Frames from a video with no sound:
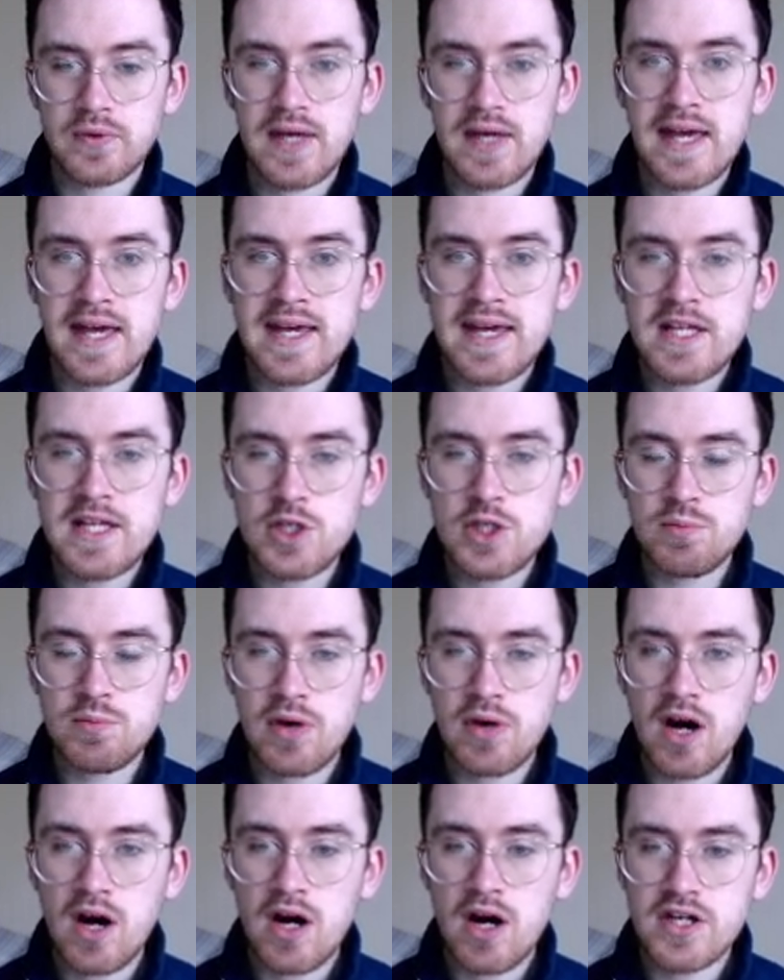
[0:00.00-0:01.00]
Each
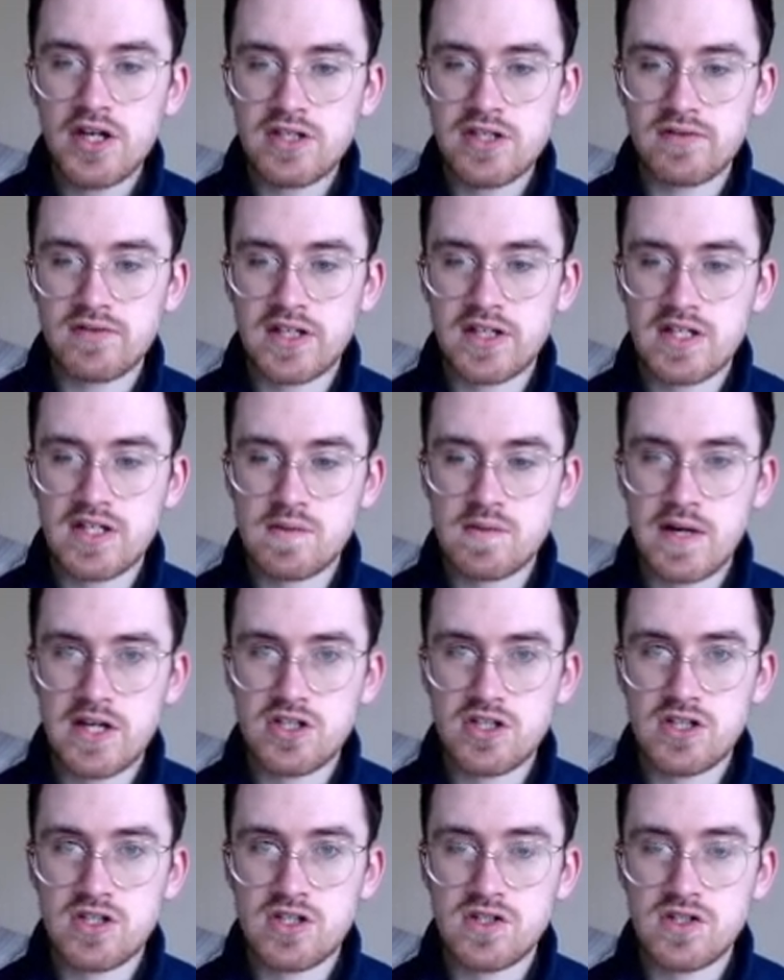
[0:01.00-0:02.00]
part of an expression
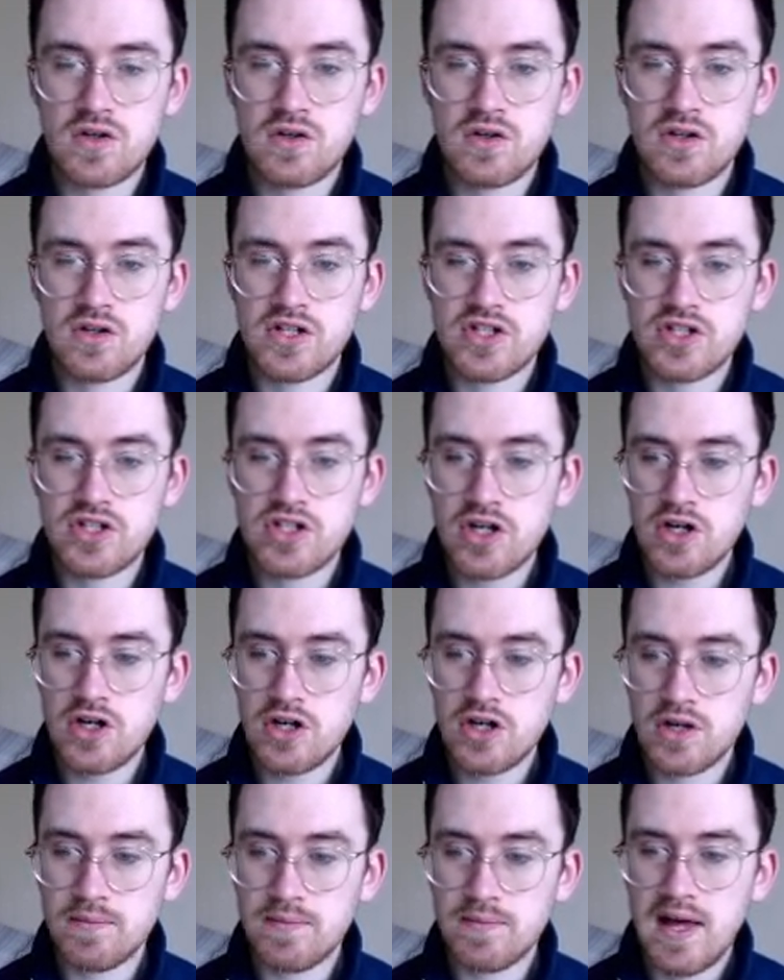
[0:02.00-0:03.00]
is called a
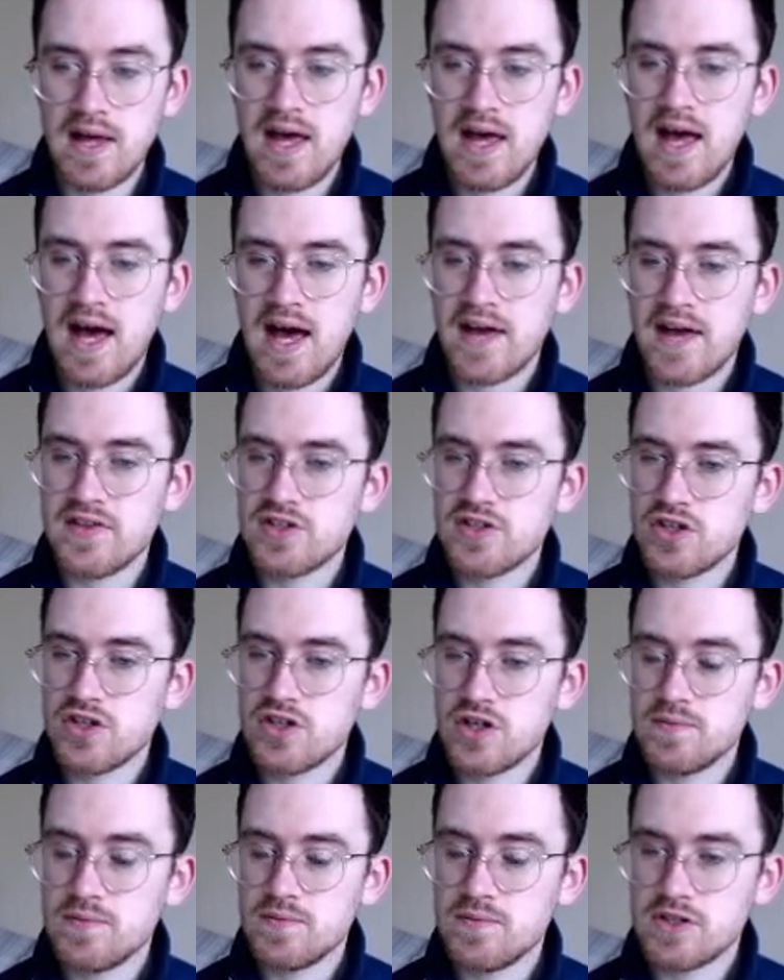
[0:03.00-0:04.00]
term, and the
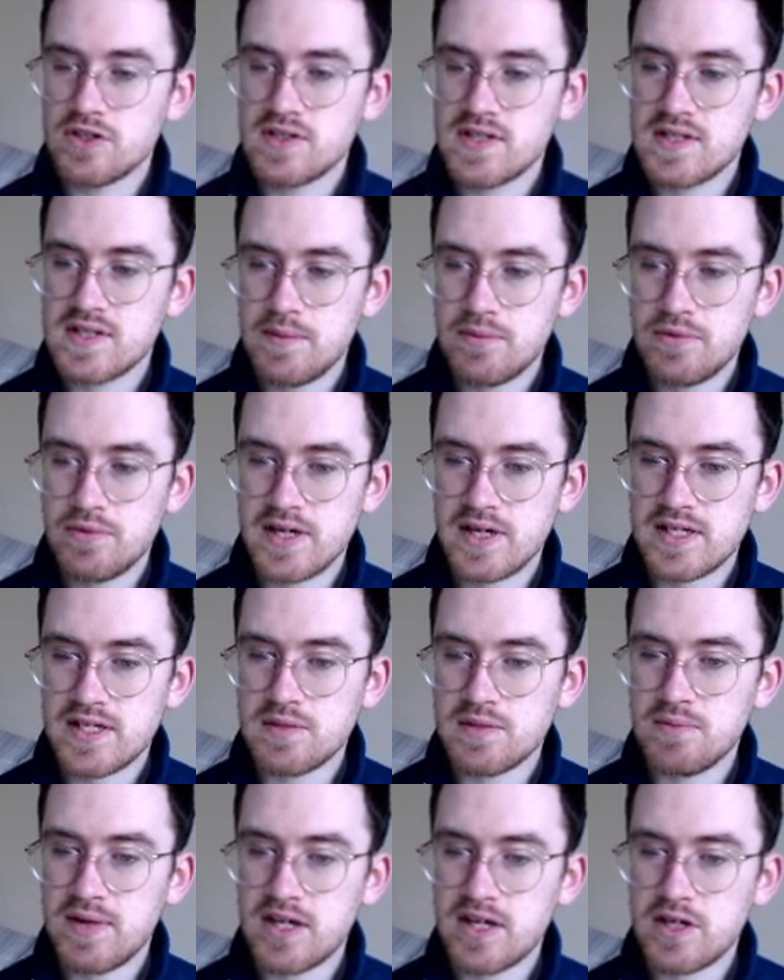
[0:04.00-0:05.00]
terms are separated by
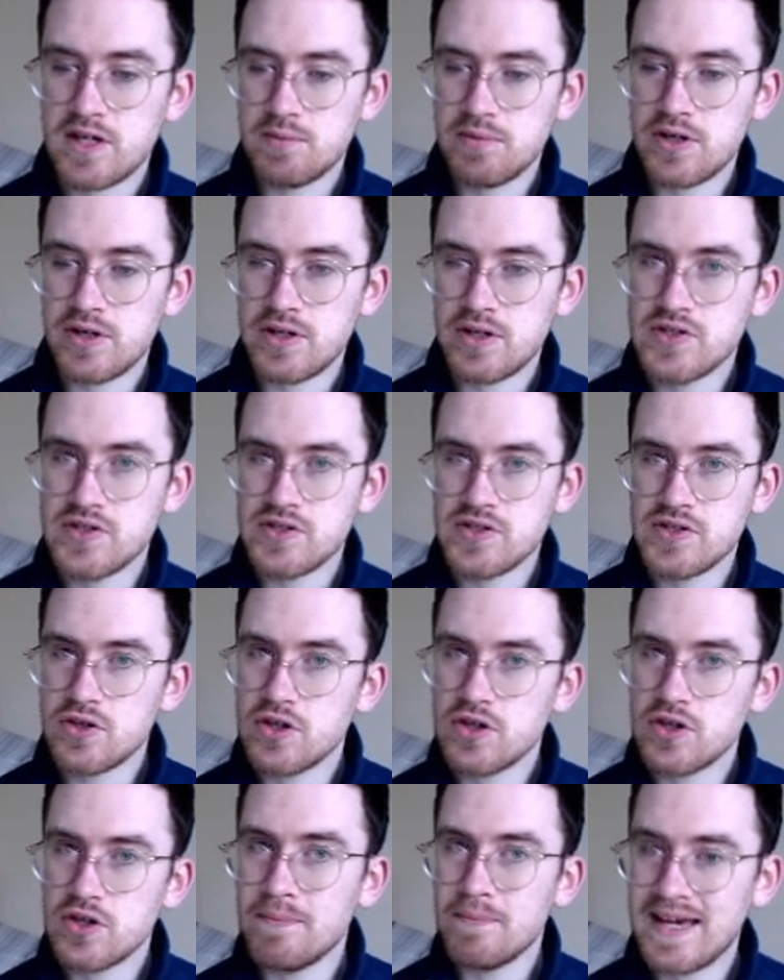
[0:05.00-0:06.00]
your plus or your
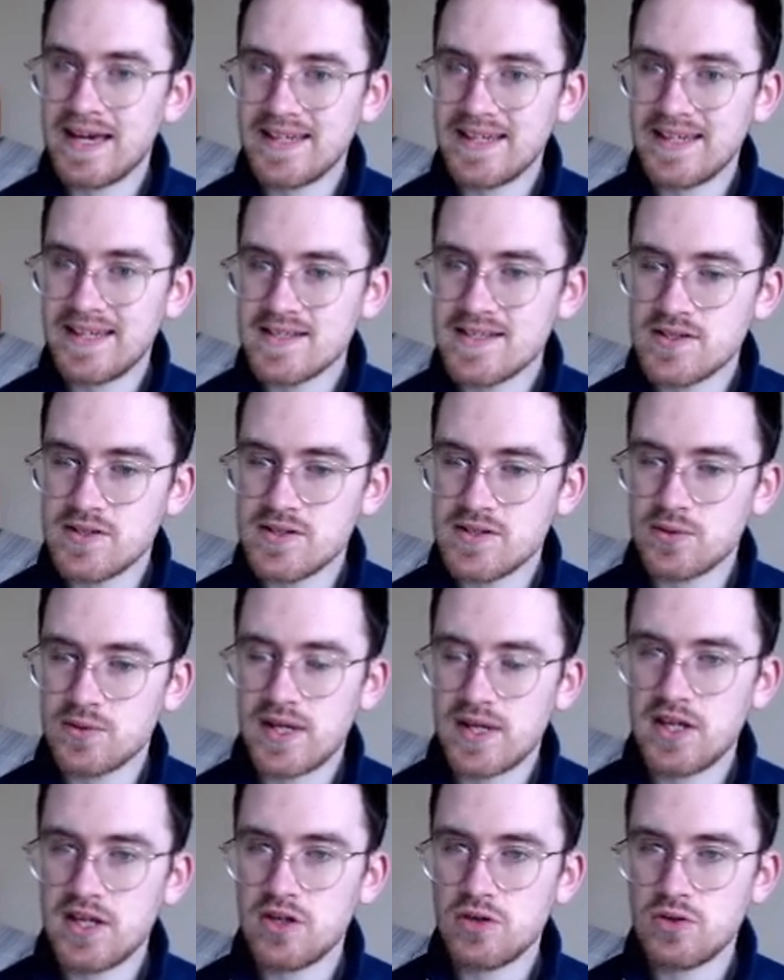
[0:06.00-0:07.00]
minus, okay,
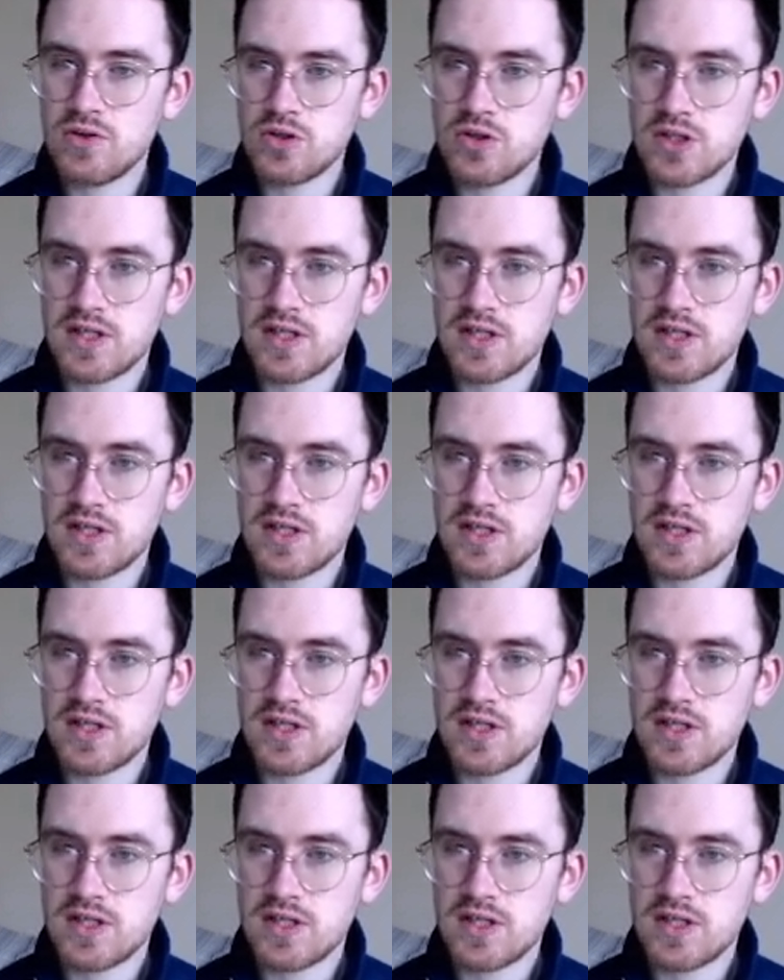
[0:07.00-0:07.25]
usually.